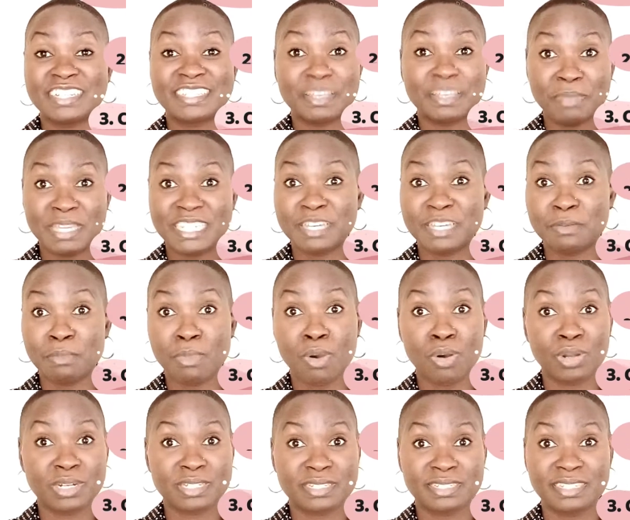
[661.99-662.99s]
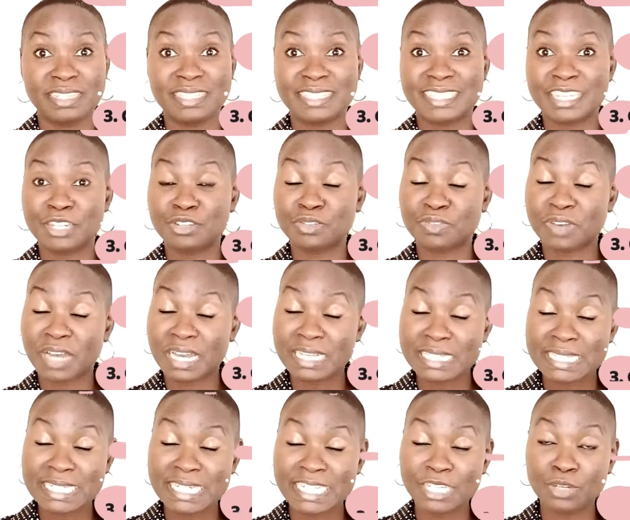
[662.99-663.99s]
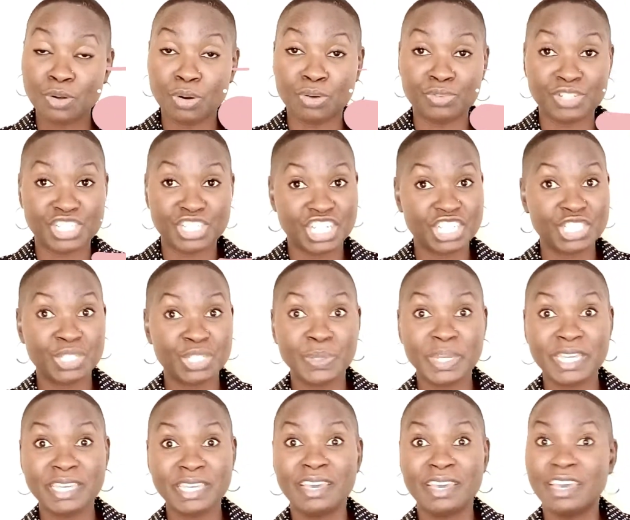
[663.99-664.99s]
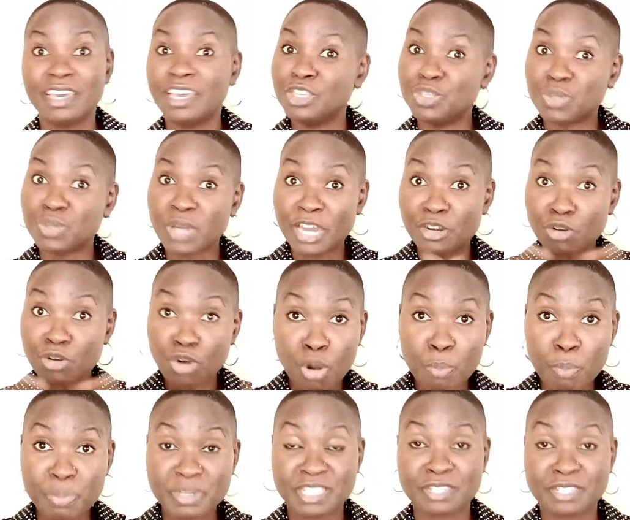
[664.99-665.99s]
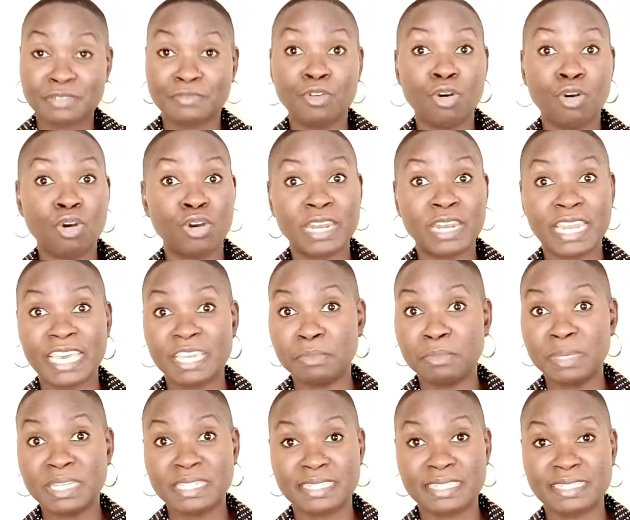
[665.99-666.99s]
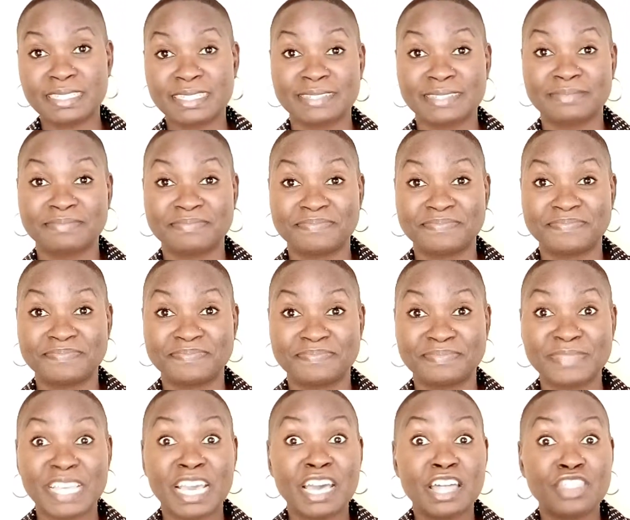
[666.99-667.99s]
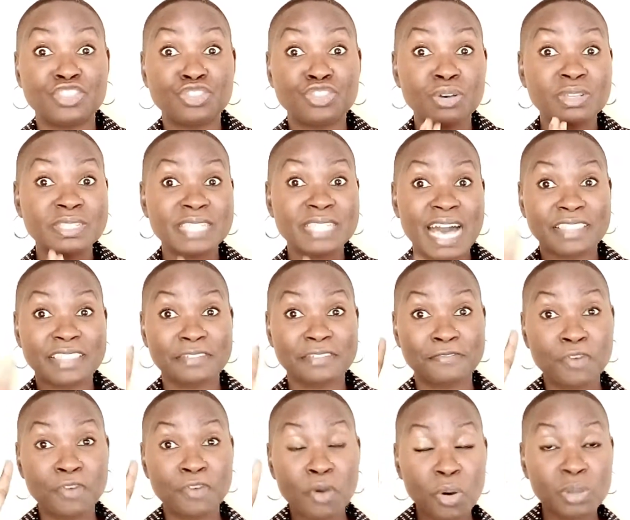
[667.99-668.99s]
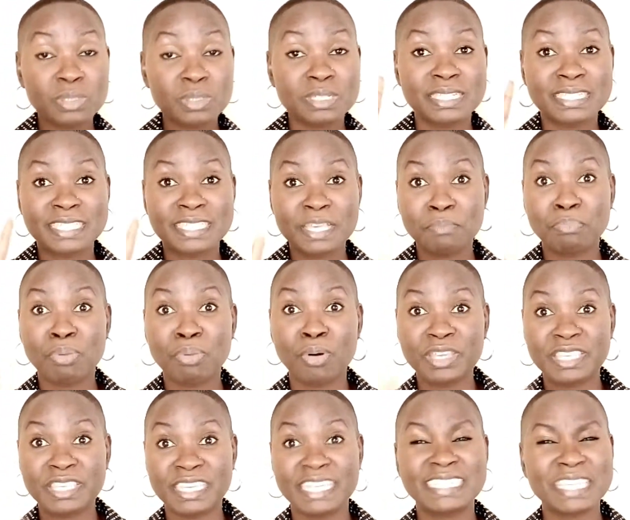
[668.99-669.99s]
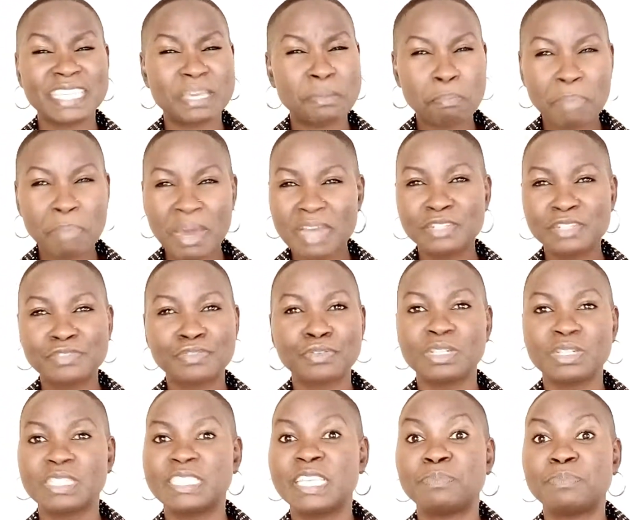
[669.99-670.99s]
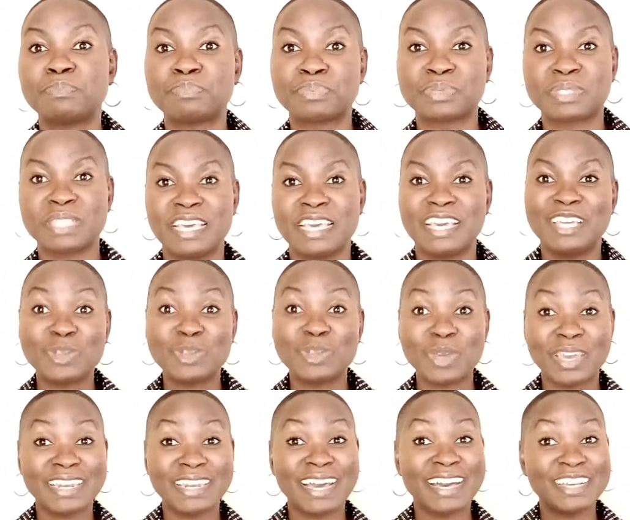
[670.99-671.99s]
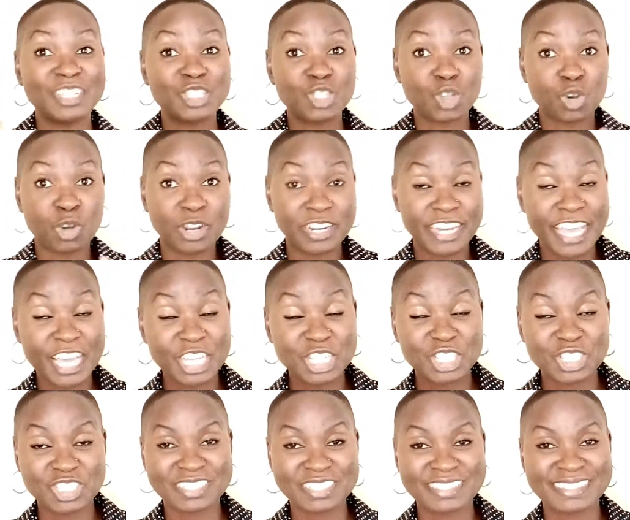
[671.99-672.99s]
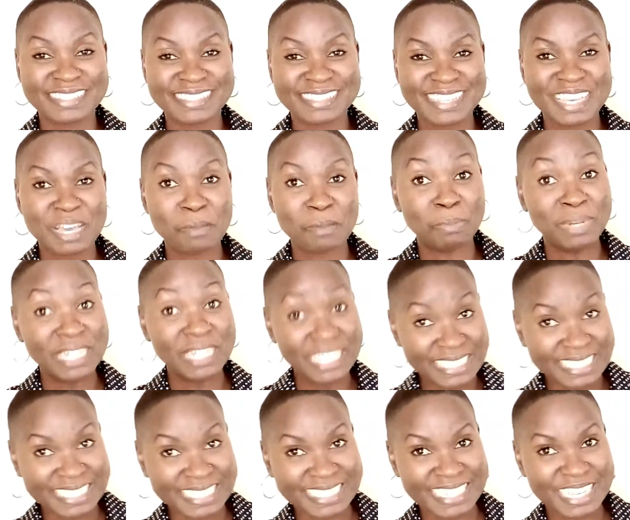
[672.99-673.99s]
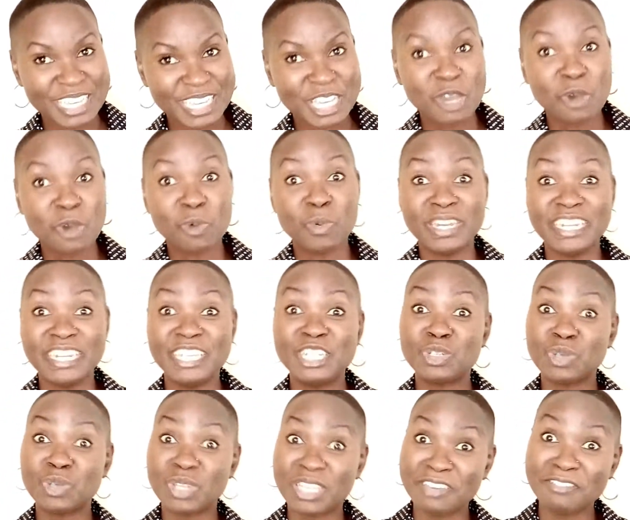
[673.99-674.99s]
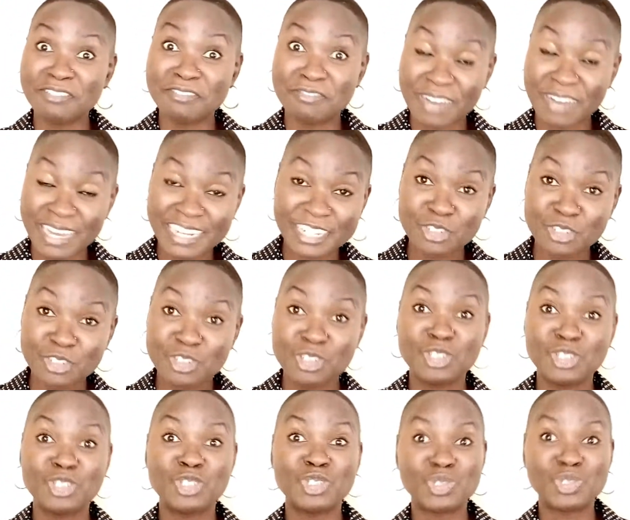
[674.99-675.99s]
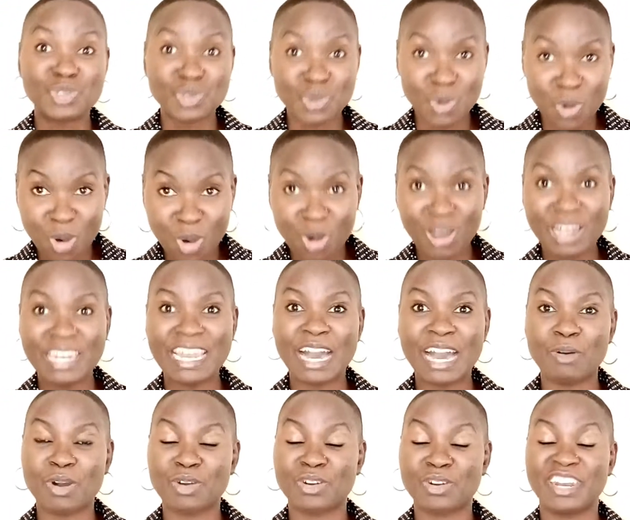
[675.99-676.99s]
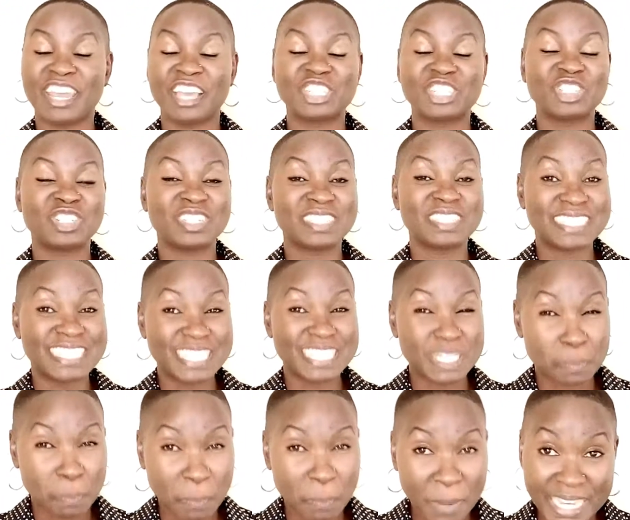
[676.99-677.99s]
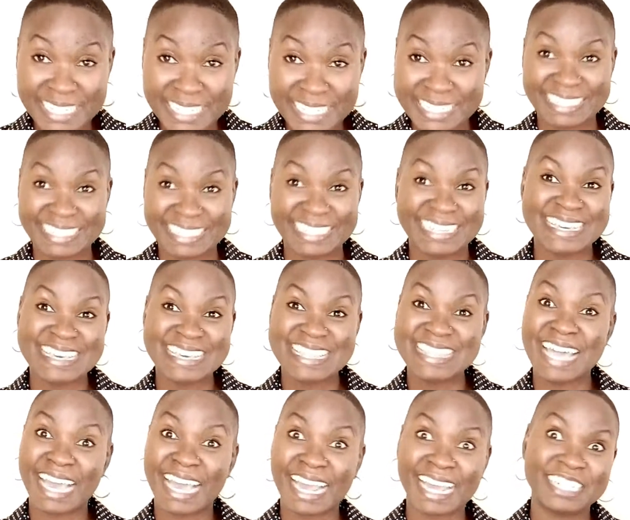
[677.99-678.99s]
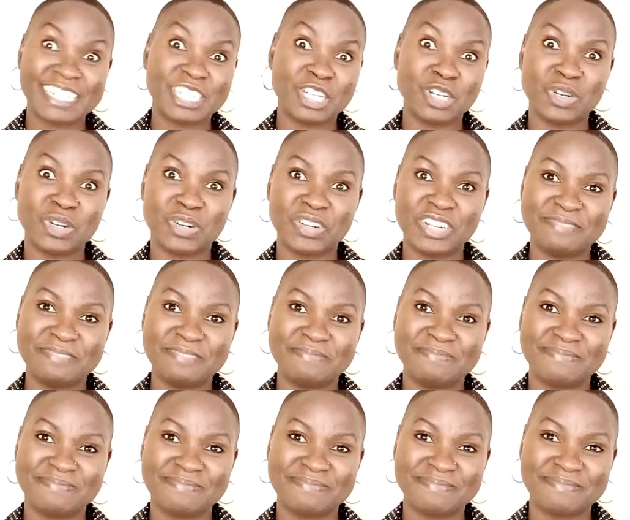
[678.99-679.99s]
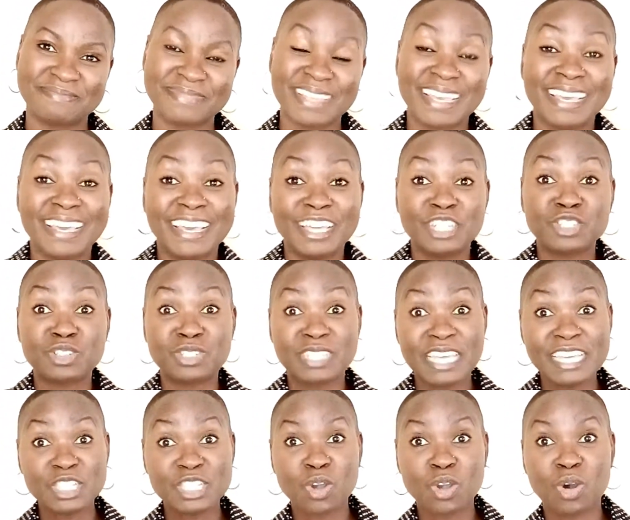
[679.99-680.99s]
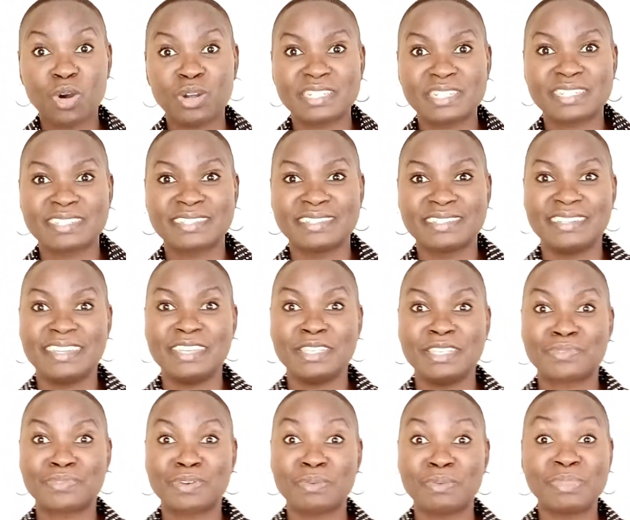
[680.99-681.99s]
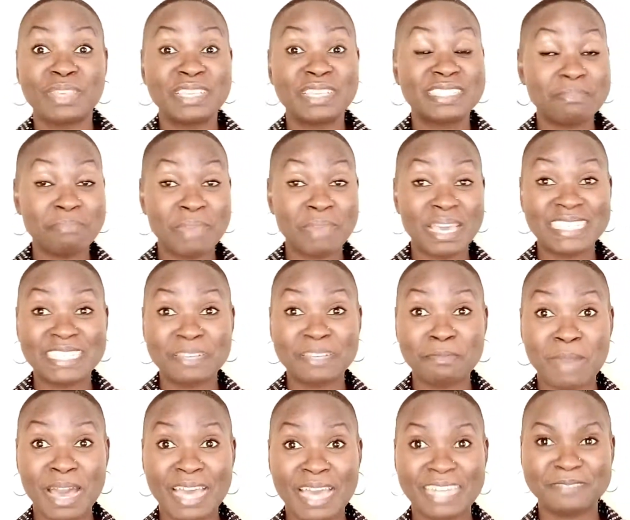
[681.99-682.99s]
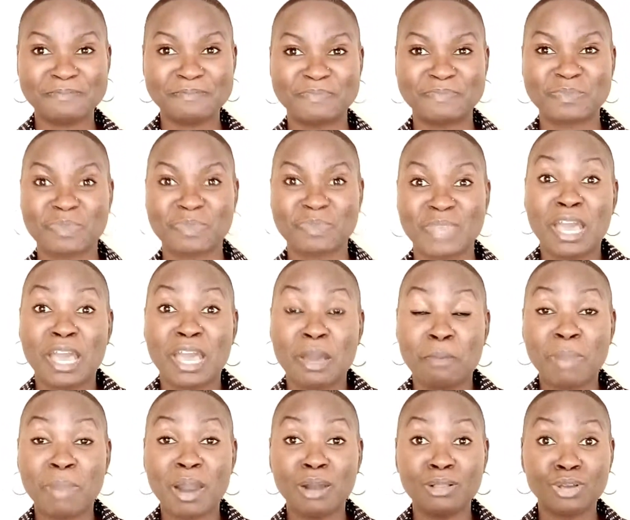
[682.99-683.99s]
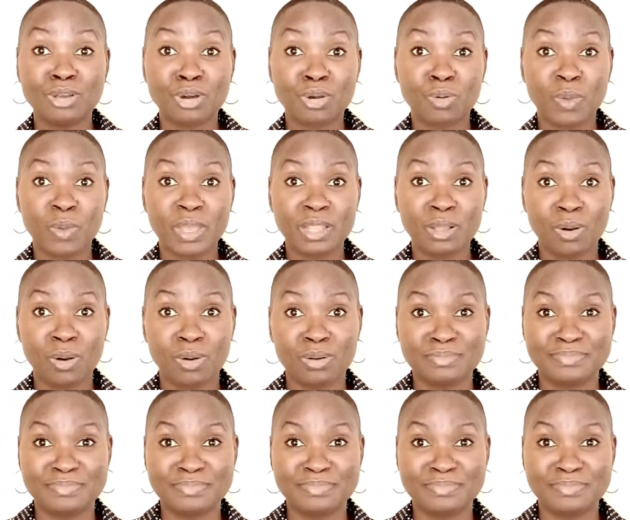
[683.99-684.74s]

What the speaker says: the meeting mode. Instead of canceling or rescheduling, you can opt for online meetings. Those are the 4 simple yet impactful tips to enhance your connections. Please, we need to give value to all our connections despite their category. Today's quote is from this amazing man, Paulo Coelho.